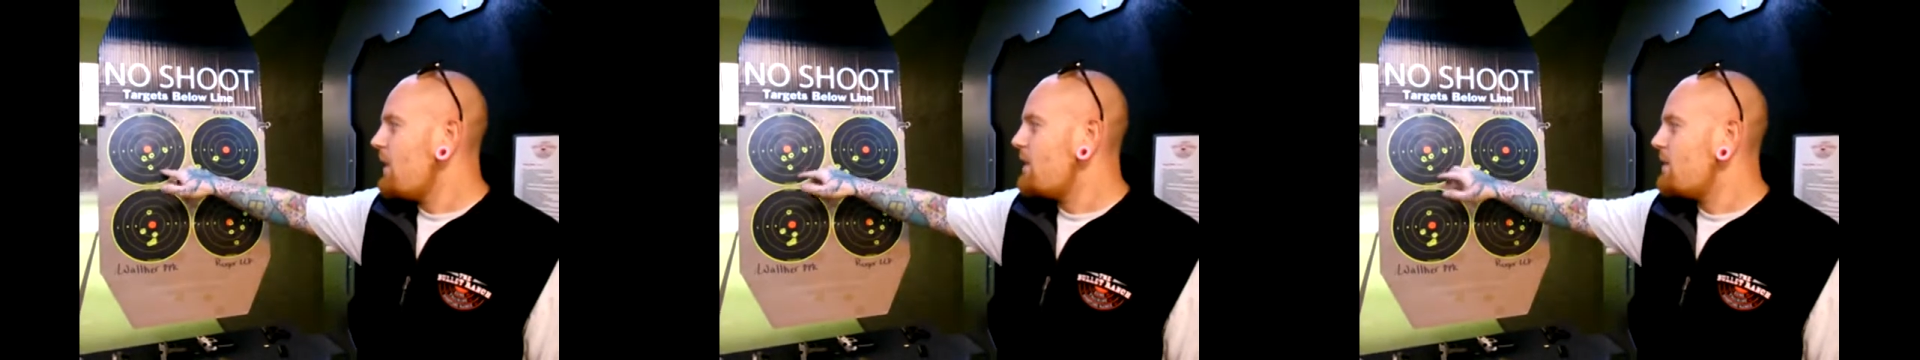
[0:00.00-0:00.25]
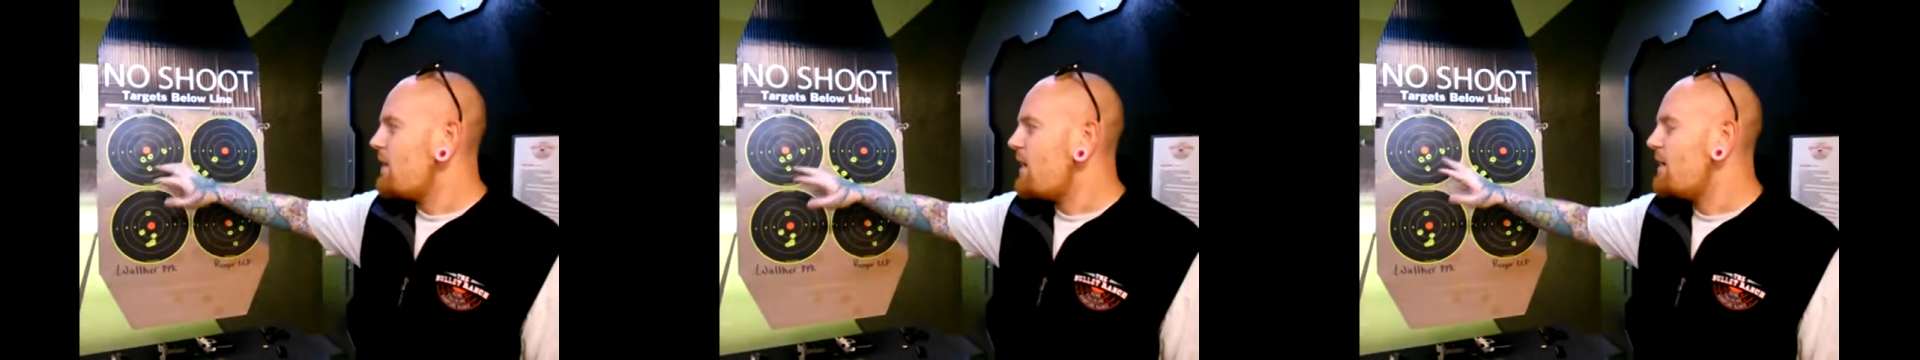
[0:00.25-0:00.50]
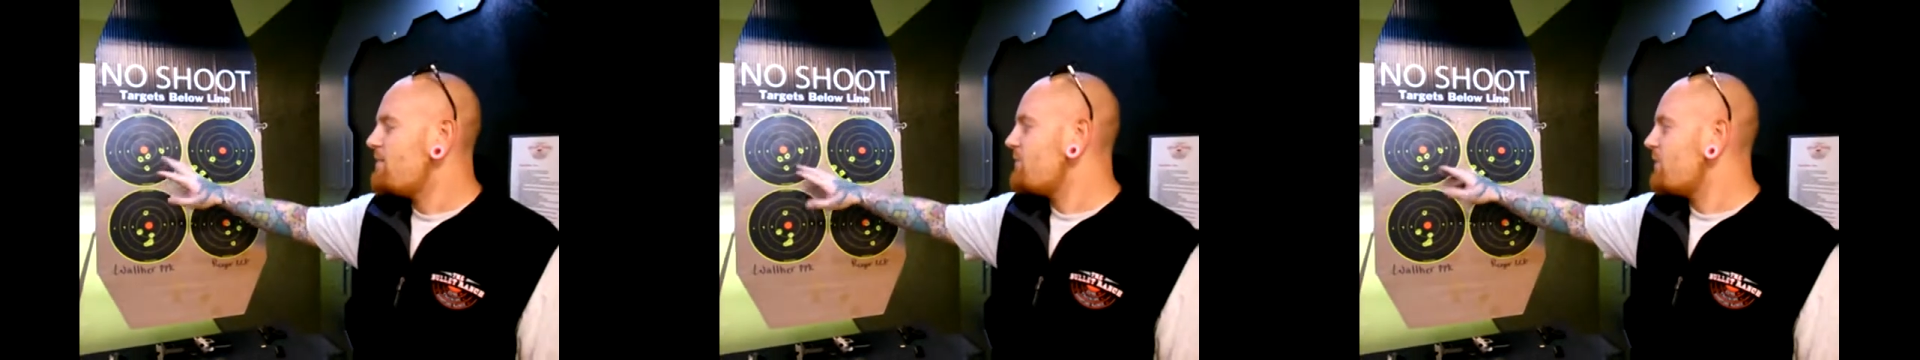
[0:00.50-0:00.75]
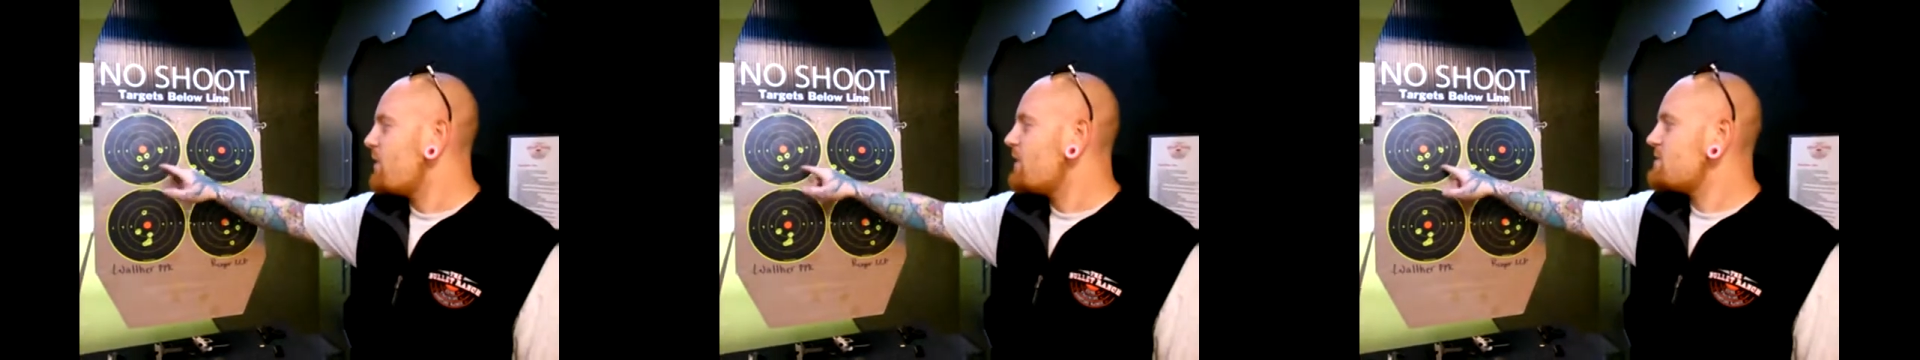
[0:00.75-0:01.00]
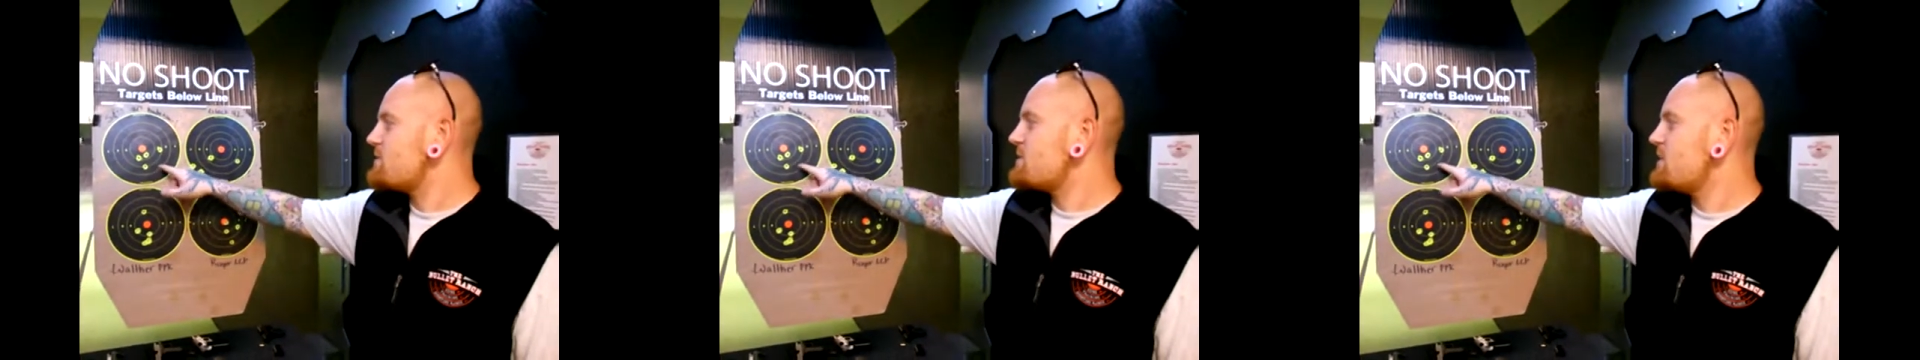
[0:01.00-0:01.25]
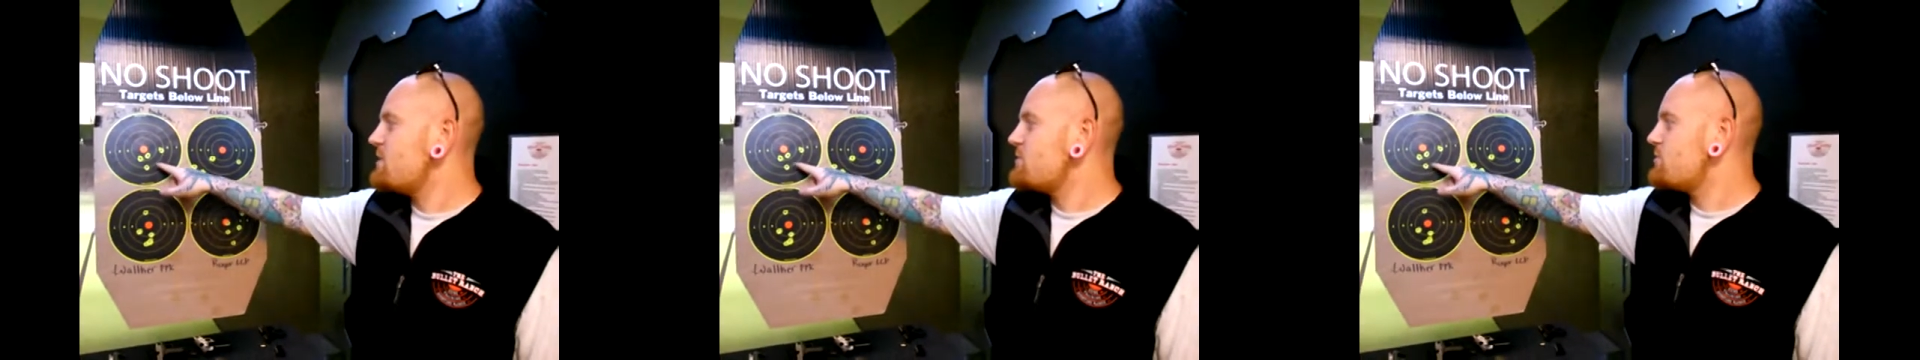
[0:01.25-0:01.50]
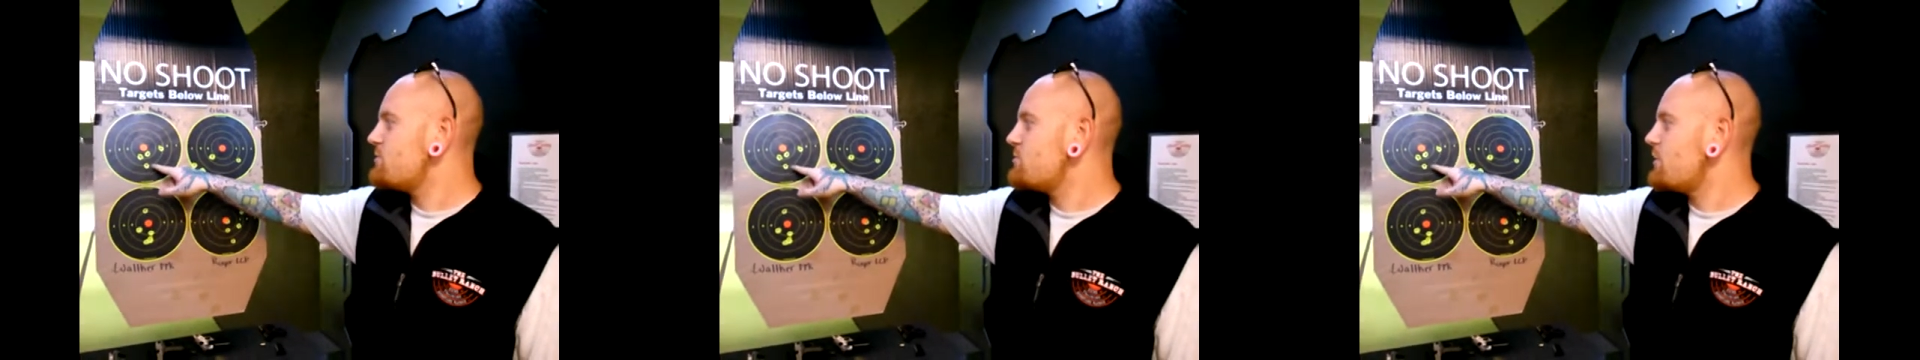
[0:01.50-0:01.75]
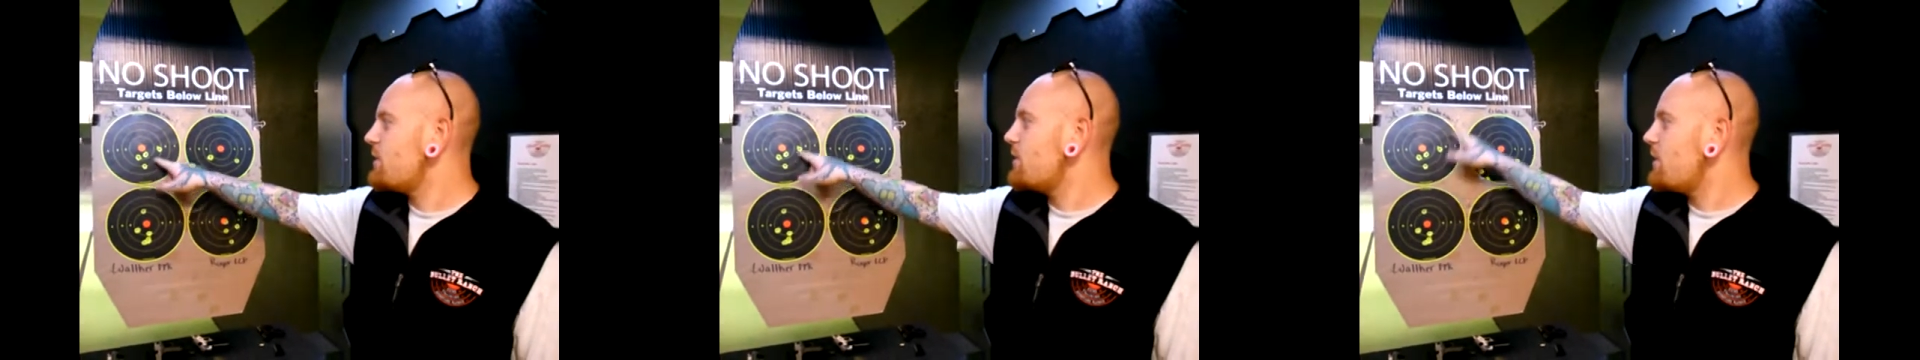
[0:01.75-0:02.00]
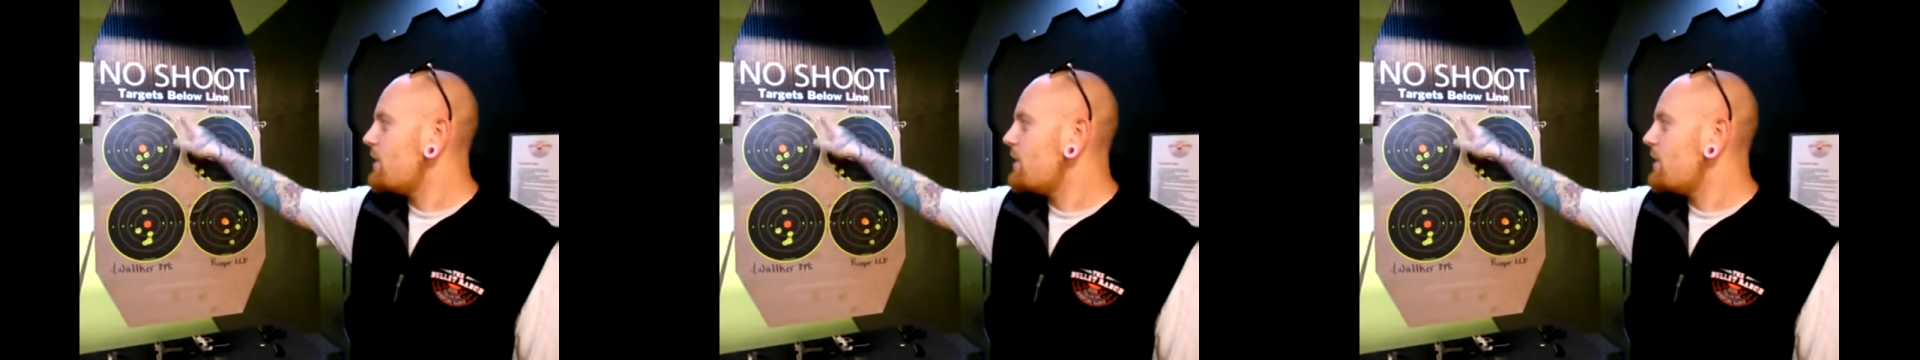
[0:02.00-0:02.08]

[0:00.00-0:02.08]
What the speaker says: and I forgot to stage the trigger